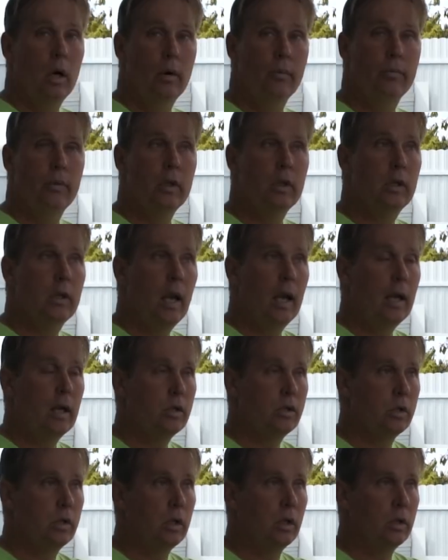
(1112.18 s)
of the
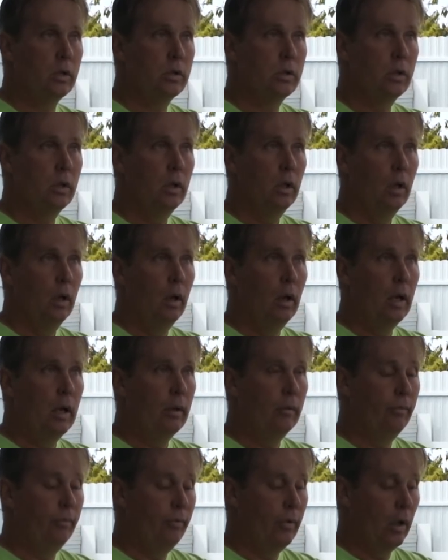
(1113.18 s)
castings
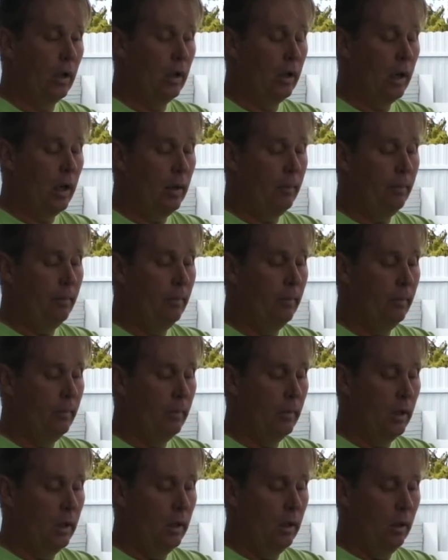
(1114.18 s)
and fill it up
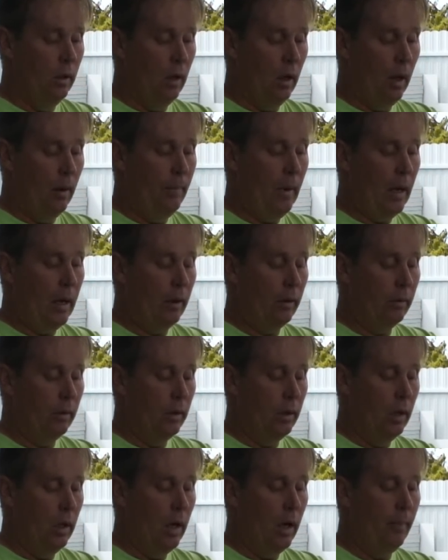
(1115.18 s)
about
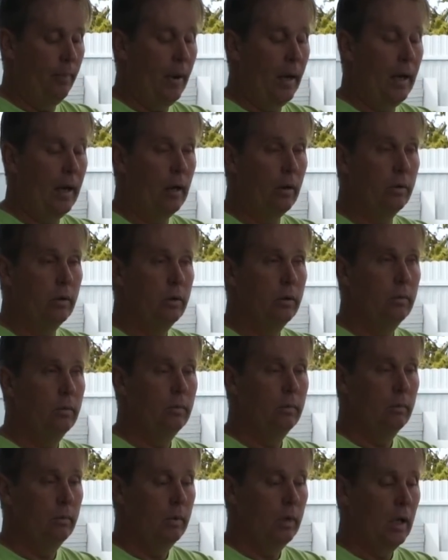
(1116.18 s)
a pound,
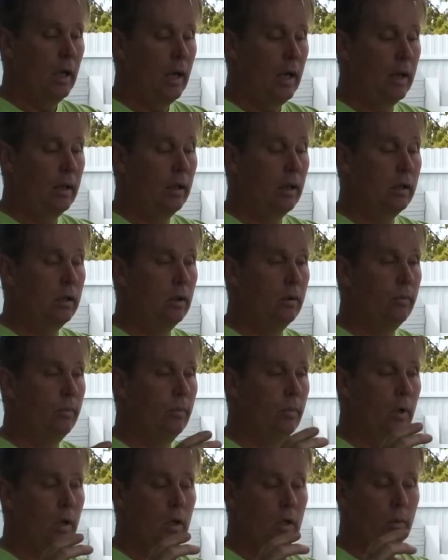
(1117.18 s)
and then
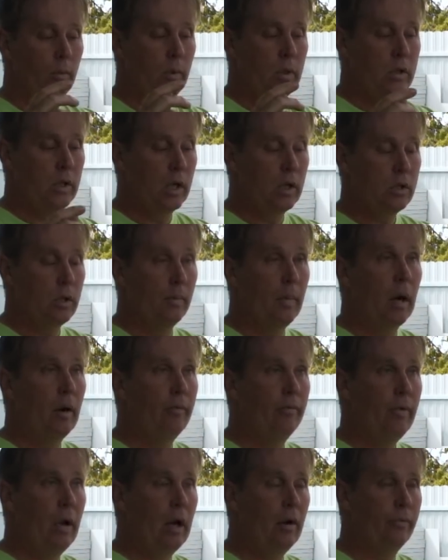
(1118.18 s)
we take some
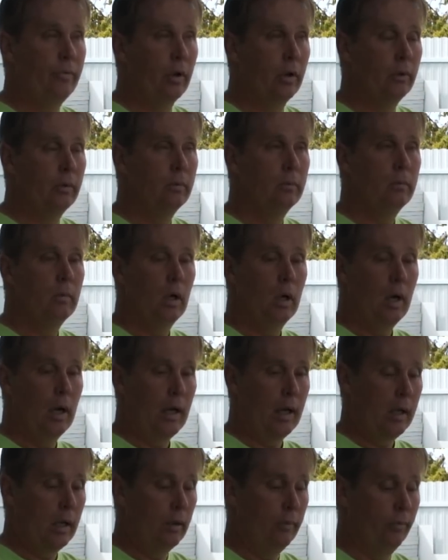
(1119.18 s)
alfalfa,
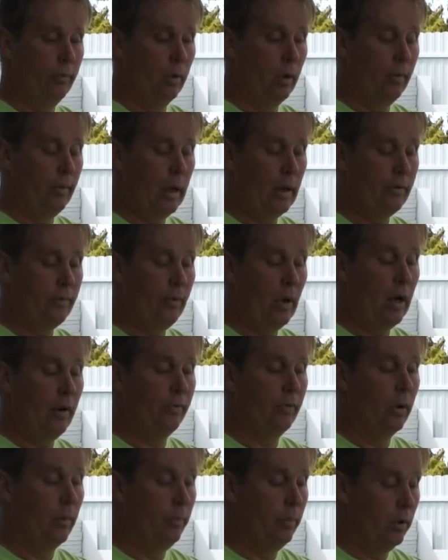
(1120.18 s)
a handful of
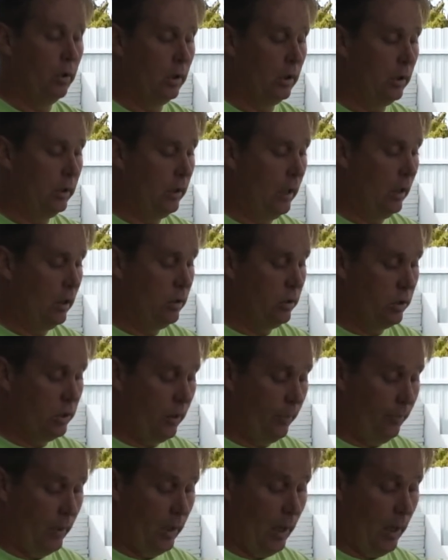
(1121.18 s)
alfalfa, put it in there,
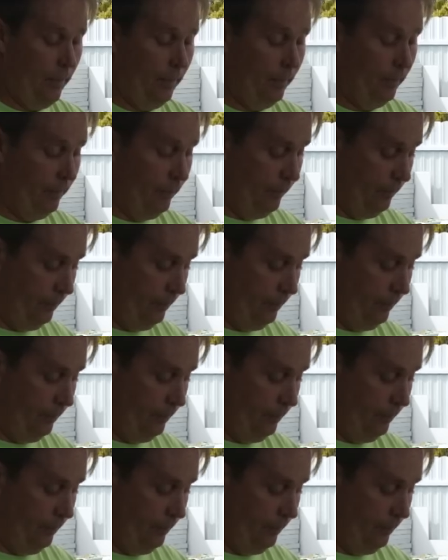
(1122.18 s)
zip it up.